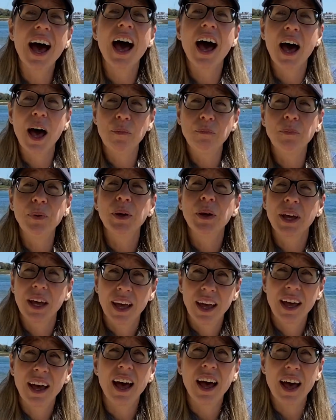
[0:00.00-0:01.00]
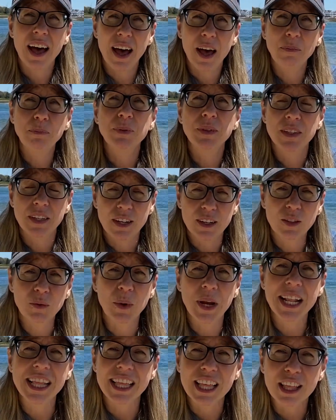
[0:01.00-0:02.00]
up, Upstairs
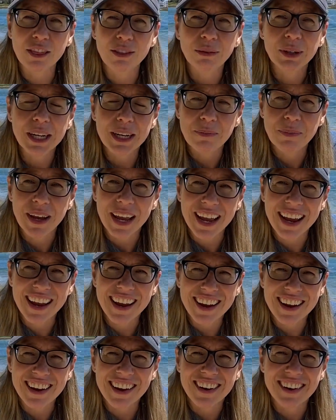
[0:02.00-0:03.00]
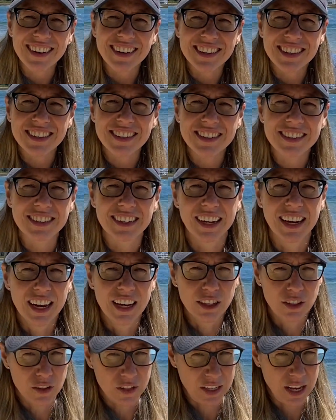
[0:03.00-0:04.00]
went the three bears.
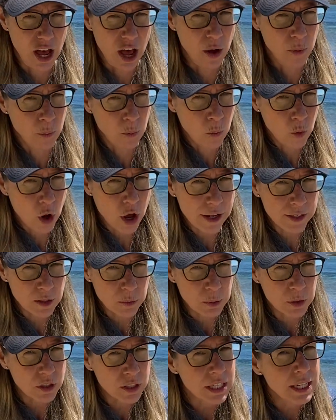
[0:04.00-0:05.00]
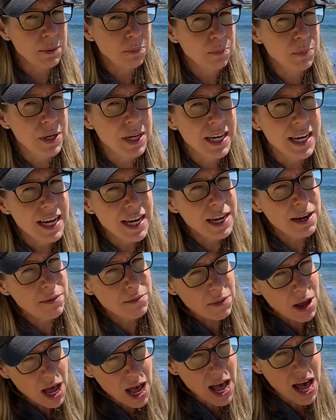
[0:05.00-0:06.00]
Someone's been sleeping
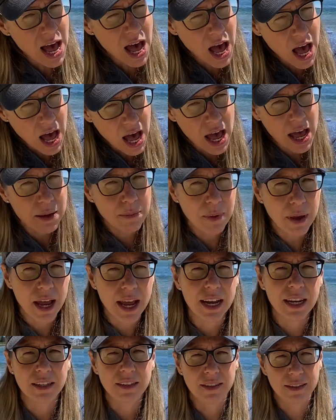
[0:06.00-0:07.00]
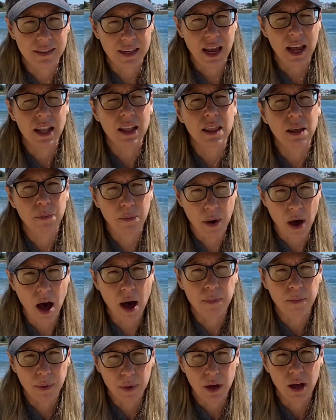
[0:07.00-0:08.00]
in my bed, said the
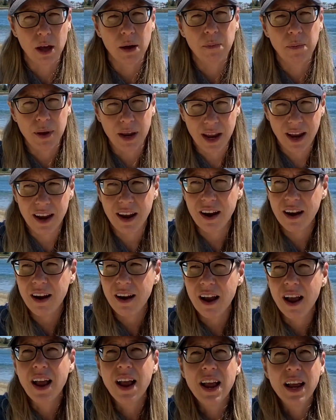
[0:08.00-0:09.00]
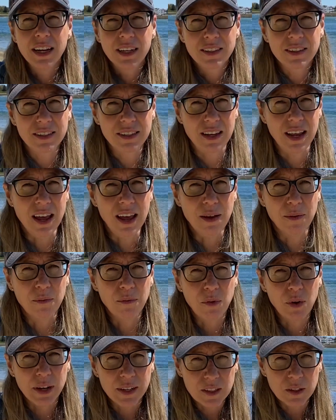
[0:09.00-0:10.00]
papa bear.
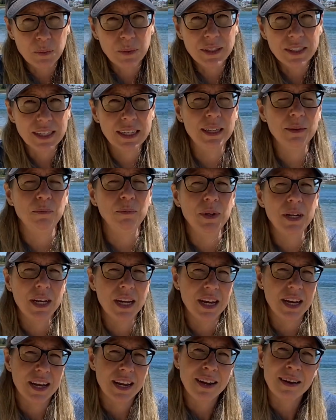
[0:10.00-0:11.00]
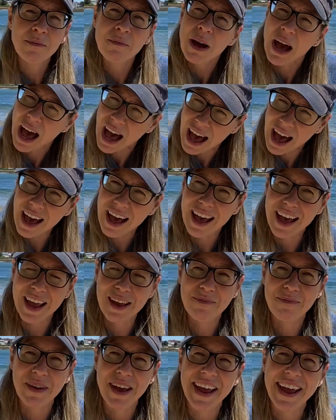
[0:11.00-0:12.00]
Someone's been sleeping in
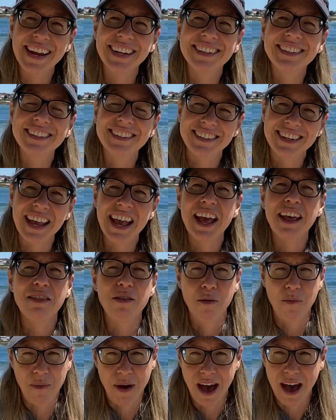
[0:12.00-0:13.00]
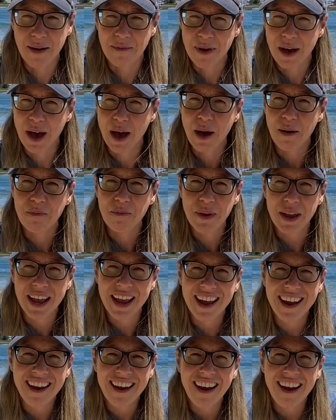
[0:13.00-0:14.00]
my bed, said the mama
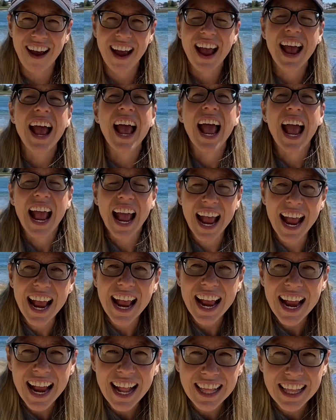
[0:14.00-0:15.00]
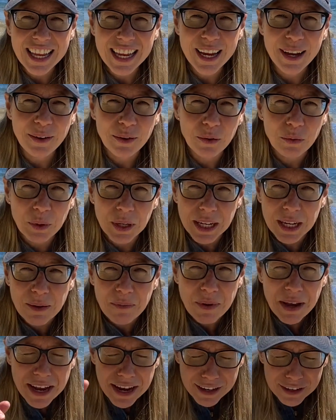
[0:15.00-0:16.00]
bear. Hey, little
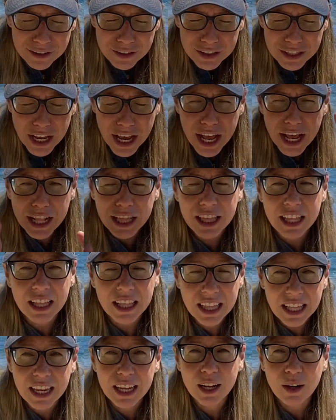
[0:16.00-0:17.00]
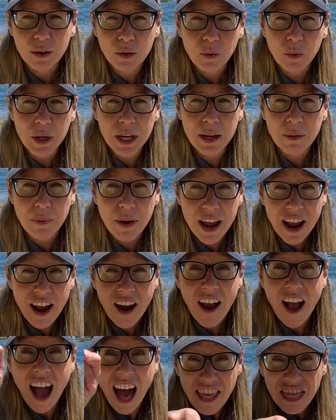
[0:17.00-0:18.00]
wee bear, said the little wee
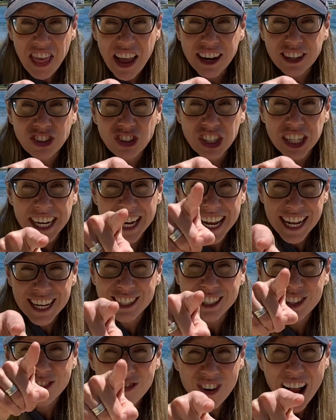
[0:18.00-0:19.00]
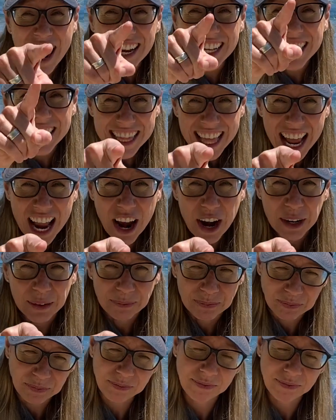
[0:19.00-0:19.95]
bear. There she is, right there.